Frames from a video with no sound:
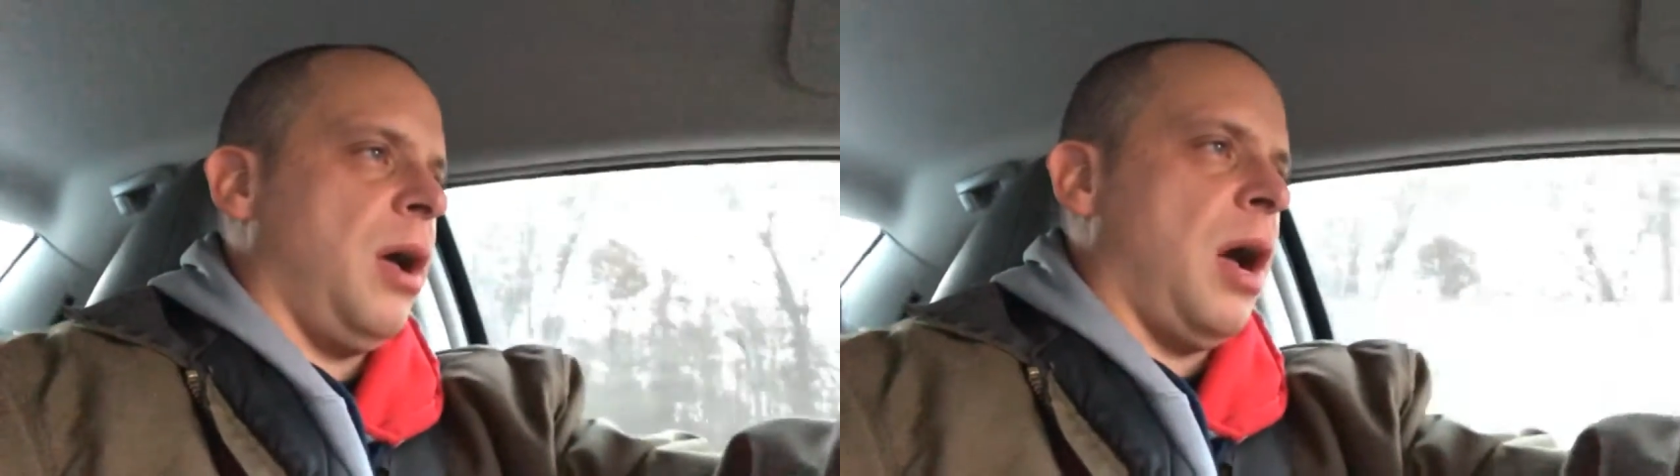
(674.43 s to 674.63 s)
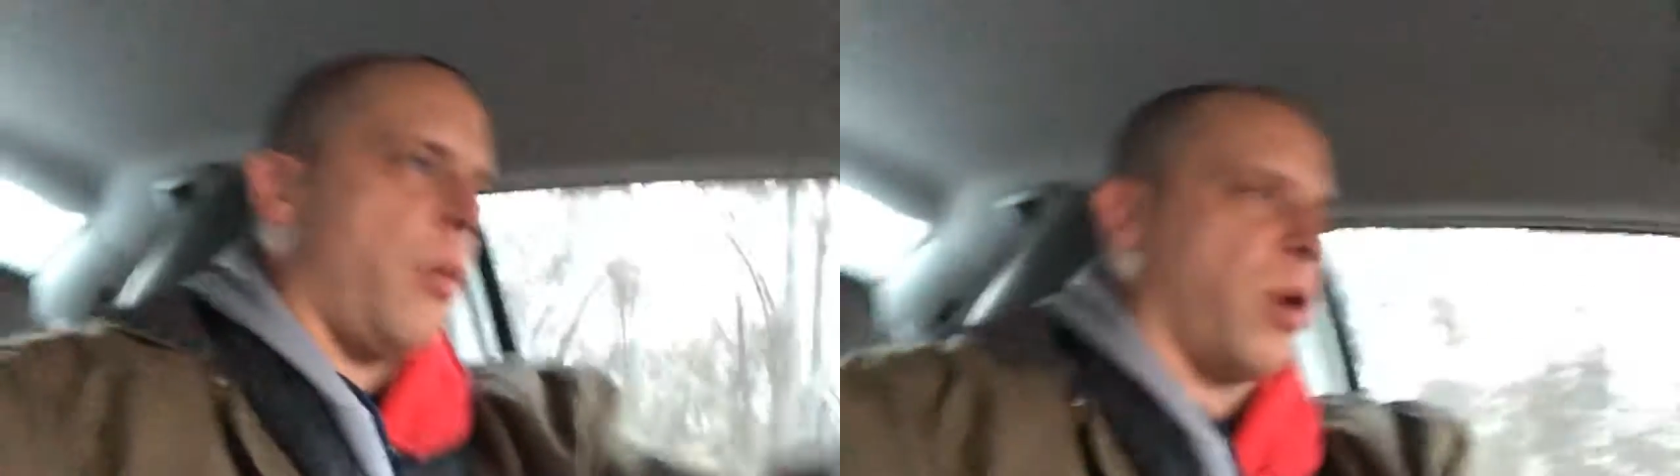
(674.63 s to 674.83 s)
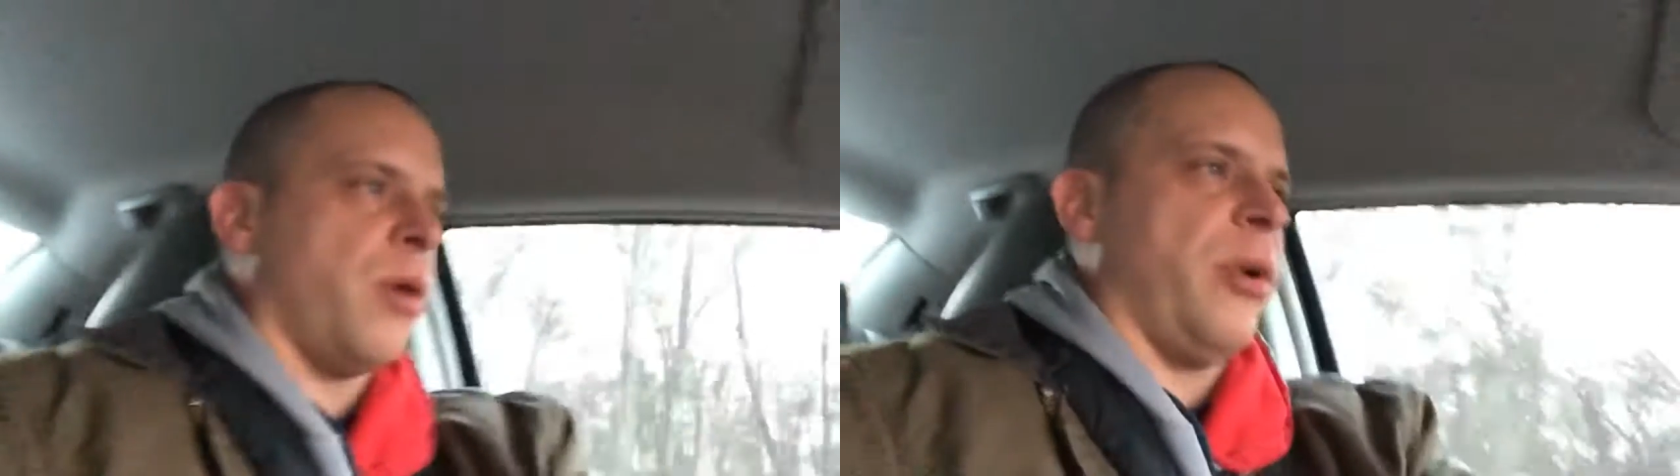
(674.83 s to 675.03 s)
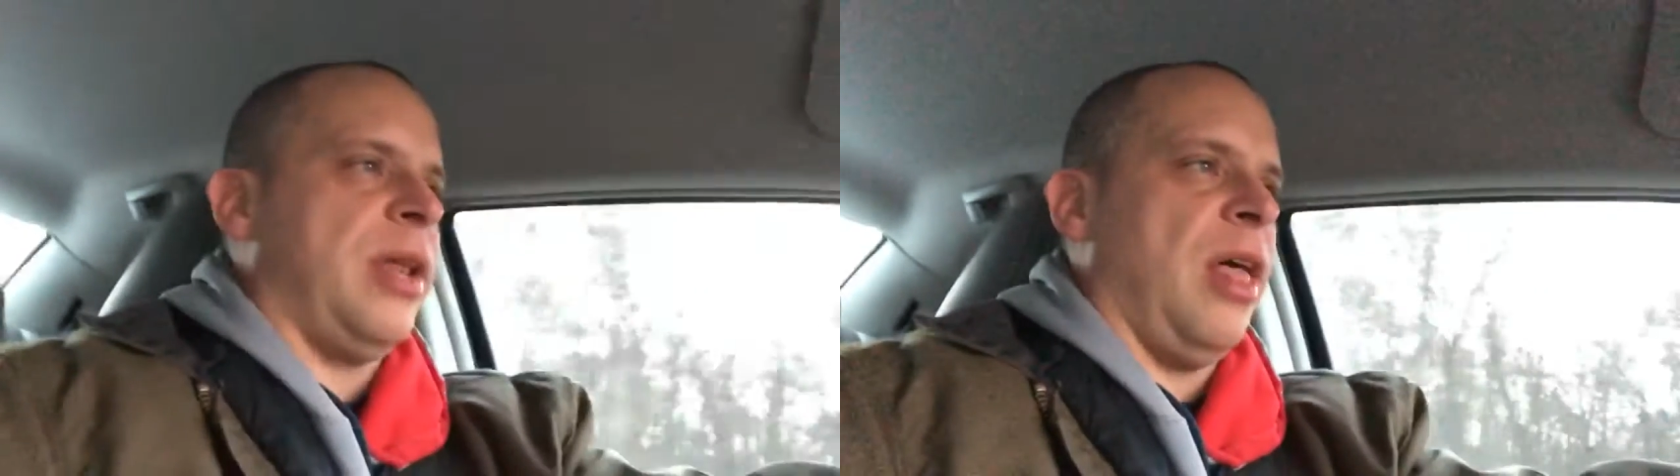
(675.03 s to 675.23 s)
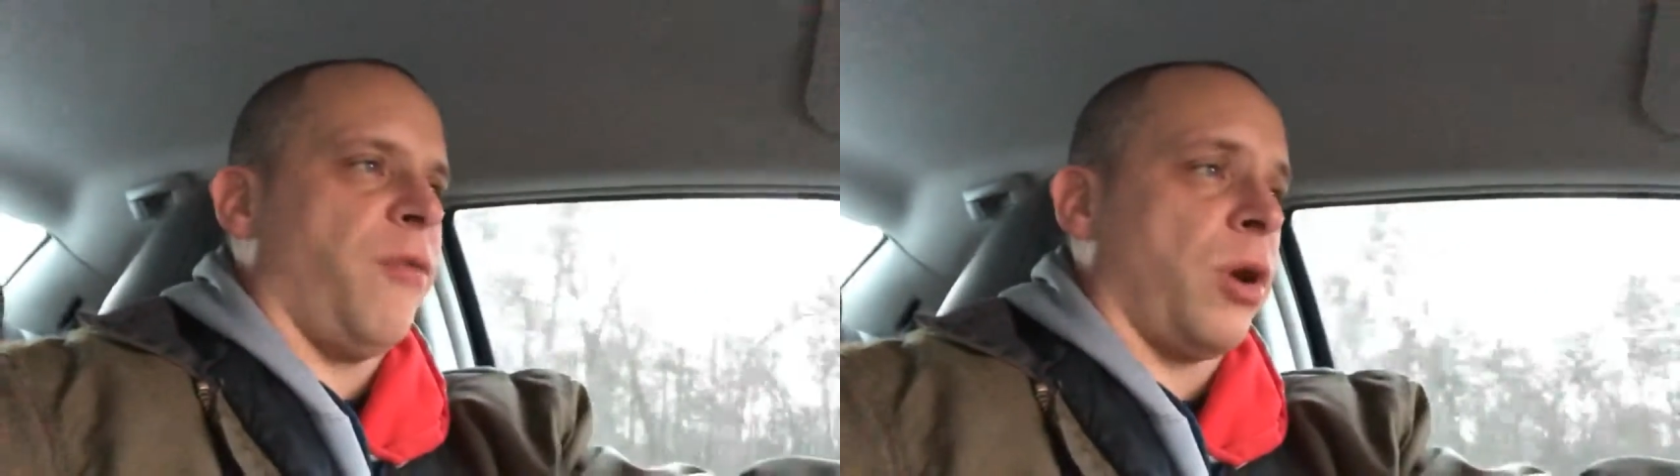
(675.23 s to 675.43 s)
I work in
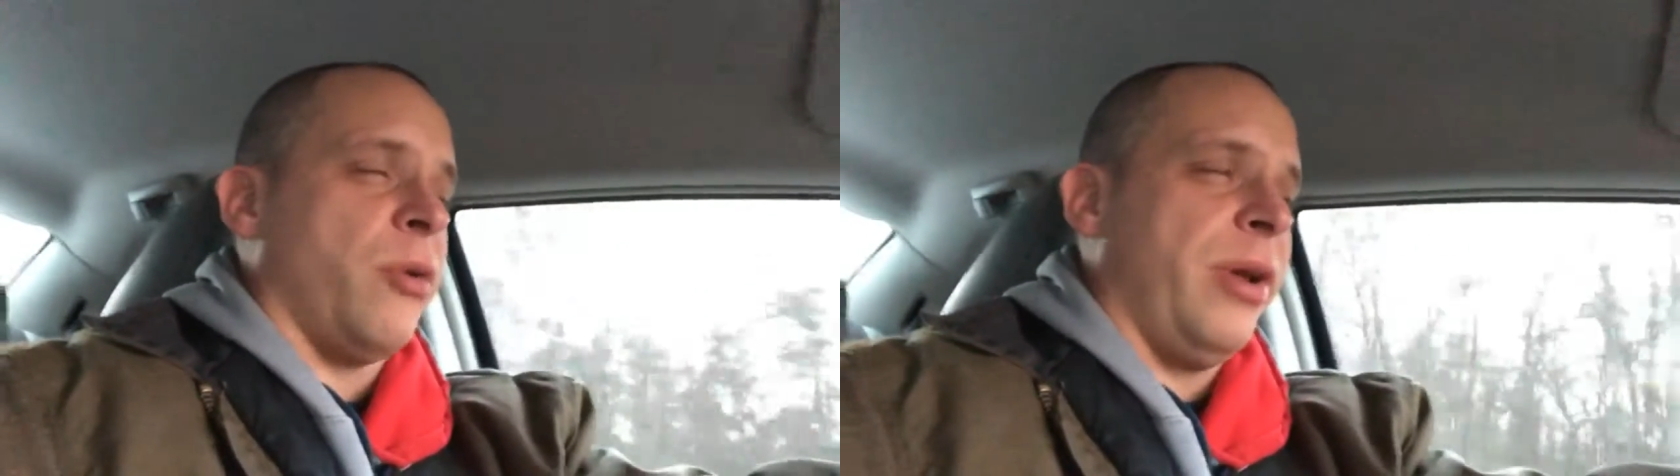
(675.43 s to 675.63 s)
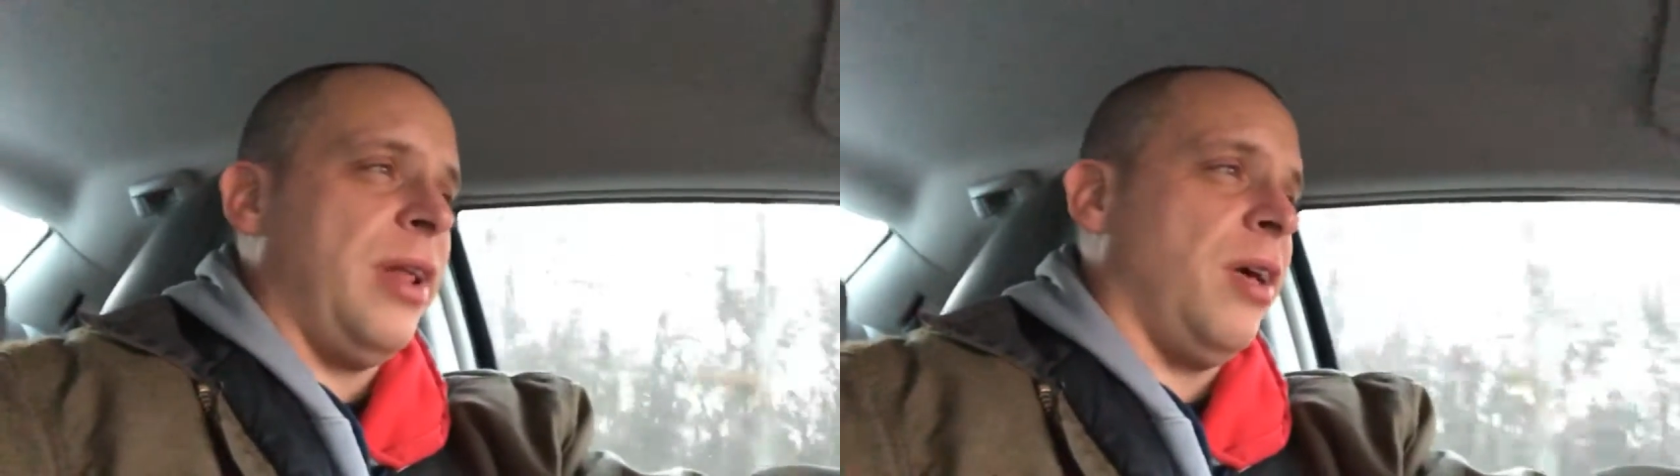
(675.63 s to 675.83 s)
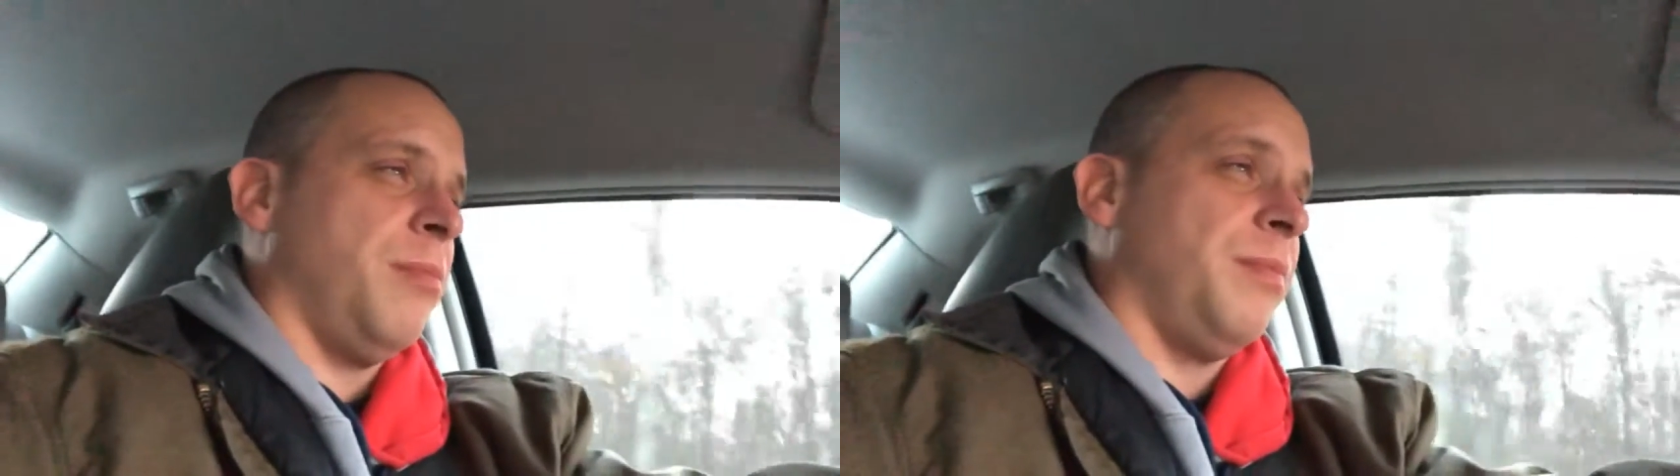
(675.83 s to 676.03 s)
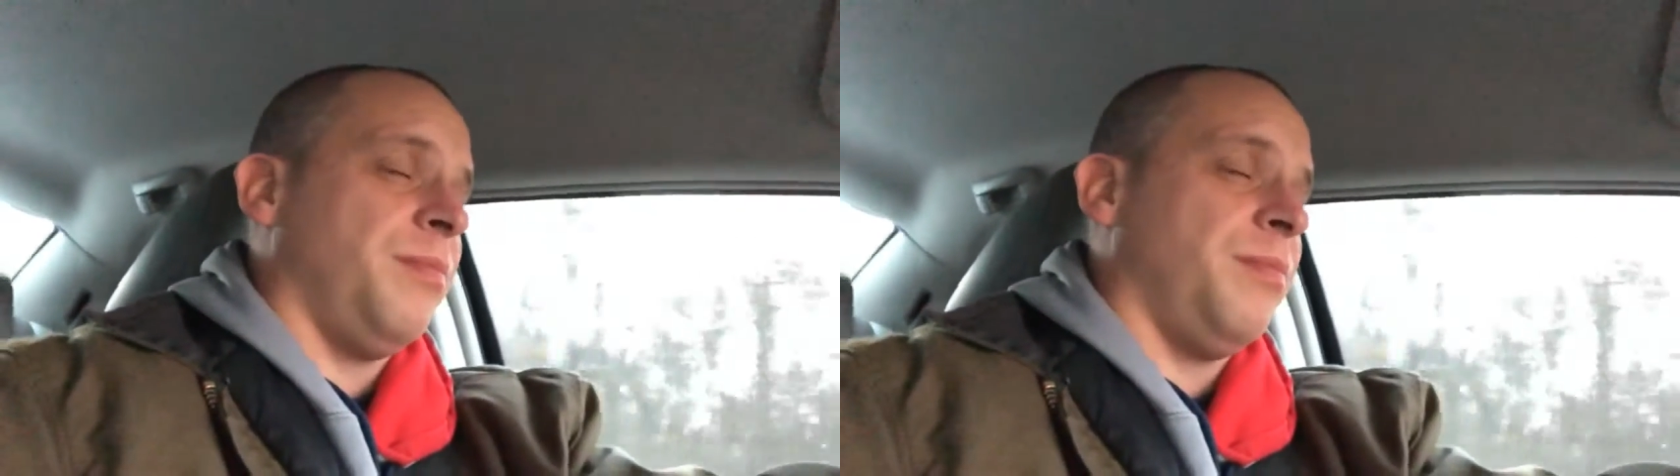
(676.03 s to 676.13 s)
retail. I've worked in retail